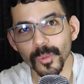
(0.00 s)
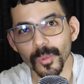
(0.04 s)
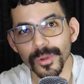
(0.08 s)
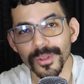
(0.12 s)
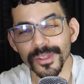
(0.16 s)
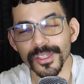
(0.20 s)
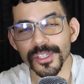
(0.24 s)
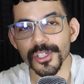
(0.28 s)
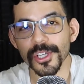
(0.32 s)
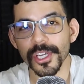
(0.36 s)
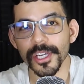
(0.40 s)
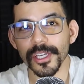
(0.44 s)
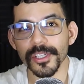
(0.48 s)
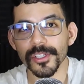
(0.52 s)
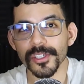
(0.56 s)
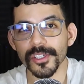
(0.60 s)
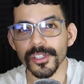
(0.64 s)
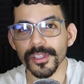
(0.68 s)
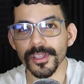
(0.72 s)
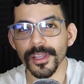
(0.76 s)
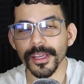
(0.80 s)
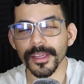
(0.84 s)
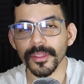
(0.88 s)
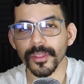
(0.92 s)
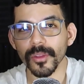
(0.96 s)
Will it change
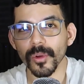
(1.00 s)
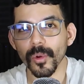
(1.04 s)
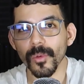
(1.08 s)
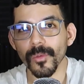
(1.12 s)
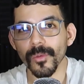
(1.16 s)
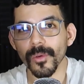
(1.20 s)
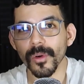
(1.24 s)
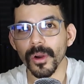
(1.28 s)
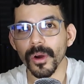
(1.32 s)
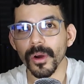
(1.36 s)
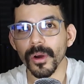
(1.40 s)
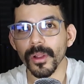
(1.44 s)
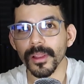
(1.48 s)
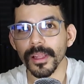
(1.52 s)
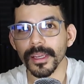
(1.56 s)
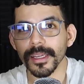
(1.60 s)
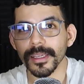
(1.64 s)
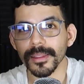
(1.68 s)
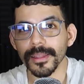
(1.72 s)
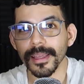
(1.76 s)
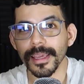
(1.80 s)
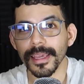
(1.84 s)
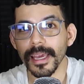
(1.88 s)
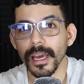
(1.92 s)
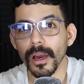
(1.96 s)
like the overall
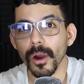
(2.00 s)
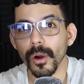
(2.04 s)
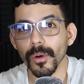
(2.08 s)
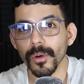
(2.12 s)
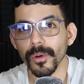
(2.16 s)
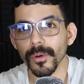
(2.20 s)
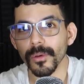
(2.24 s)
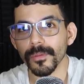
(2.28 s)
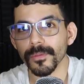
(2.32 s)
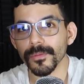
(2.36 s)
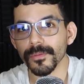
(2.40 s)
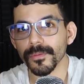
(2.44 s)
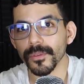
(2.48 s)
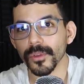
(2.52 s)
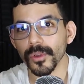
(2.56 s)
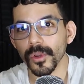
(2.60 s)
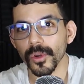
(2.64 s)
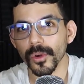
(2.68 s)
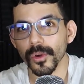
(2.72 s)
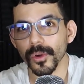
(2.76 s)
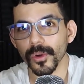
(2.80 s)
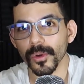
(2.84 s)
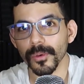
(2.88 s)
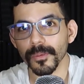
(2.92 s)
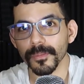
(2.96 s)
like layout of
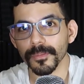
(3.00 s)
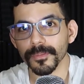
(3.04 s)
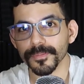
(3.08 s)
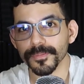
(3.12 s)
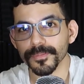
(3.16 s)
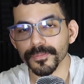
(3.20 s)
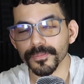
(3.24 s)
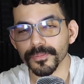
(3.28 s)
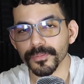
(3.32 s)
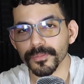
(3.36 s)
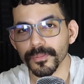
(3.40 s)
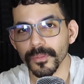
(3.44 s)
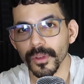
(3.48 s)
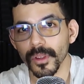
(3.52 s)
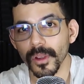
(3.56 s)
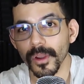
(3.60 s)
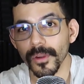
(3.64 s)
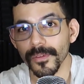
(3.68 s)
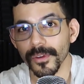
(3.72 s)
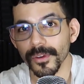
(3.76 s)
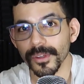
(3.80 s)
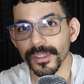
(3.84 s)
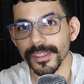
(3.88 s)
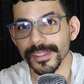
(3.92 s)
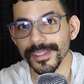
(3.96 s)
your
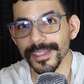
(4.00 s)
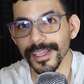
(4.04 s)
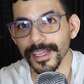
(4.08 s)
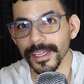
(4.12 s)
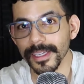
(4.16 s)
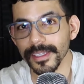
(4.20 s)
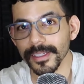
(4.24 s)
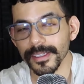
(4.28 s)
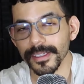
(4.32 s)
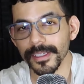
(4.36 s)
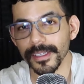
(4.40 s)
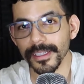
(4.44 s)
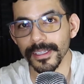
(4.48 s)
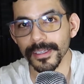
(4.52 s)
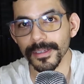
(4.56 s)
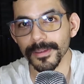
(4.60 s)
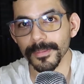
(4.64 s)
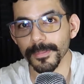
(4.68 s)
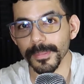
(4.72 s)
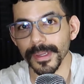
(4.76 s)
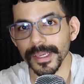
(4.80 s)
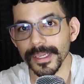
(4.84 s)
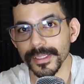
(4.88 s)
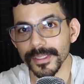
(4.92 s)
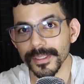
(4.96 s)
design
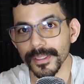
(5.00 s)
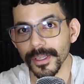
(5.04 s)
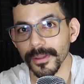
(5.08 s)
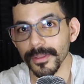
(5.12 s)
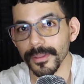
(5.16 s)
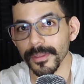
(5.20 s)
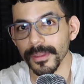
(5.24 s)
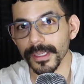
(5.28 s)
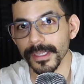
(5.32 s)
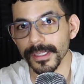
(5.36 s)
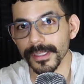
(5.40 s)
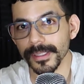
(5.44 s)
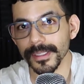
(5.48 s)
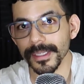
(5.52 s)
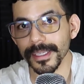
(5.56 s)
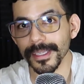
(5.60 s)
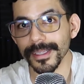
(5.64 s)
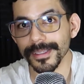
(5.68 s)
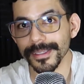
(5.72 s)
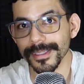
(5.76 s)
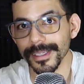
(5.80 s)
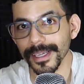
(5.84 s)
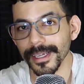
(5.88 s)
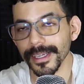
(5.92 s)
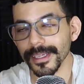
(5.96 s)
based on this
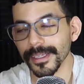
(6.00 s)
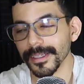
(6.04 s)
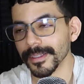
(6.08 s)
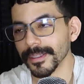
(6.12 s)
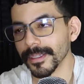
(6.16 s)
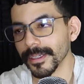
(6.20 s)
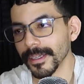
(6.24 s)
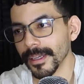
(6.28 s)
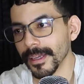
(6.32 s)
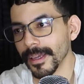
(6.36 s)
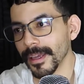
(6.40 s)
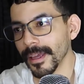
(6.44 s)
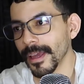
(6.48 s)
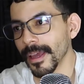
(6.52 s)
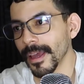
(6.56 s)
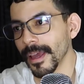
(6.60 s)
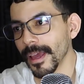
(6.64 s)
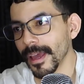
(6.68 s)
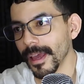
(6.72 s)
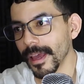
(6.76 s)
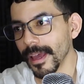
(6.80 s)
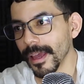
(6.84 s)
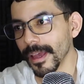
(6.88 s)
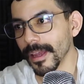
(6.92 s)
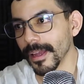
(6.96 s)
insight?
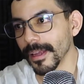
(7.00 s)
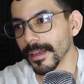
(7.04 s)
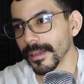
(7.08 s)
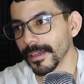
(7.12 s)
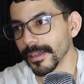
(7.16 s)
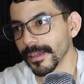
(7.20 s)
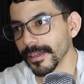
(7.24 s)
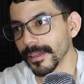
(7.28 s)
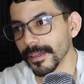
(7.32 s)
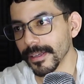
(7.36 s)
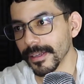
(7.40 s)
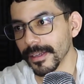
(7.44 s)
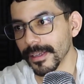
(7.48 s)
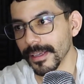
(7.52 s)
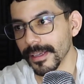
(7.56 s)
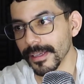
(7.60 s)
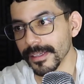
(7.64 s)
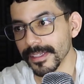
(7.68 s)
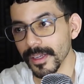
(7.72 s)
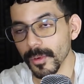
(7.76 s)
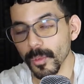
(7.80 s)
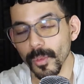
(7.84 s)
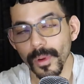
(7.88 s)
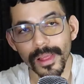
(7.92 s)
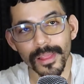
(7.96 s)
And
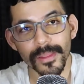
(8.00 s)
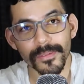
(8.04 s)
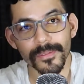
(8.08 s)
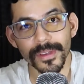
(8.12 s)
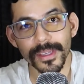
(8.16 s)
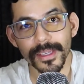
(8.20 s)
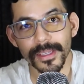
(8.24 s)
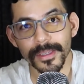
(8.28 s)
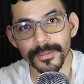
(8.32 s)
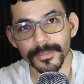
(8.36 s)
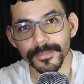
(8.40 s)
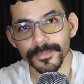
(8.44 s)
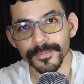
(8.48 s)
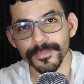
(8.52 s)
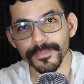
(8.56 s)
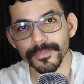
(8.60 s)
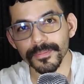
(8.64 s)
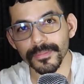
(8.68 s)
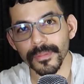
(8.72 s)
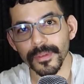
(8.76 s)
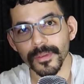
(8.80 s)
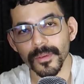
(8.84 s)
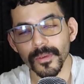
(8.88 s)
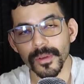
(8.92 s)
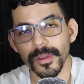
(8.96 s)
is it relevant?
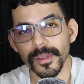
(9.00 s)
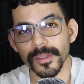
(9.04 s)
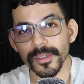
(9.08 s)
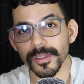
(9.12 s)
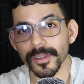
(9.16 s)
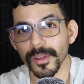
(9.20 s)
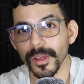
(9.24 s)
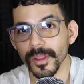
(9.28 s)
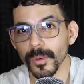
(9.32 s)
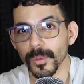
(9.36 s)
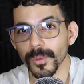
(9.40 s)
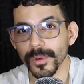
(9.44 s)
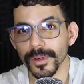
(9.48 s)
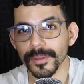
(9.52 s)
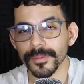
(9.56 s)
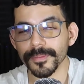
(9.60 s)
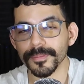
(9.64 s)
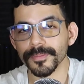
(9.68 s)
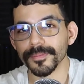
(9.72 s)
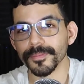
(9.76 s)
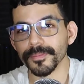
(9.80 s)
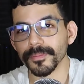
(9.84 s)
Is another one.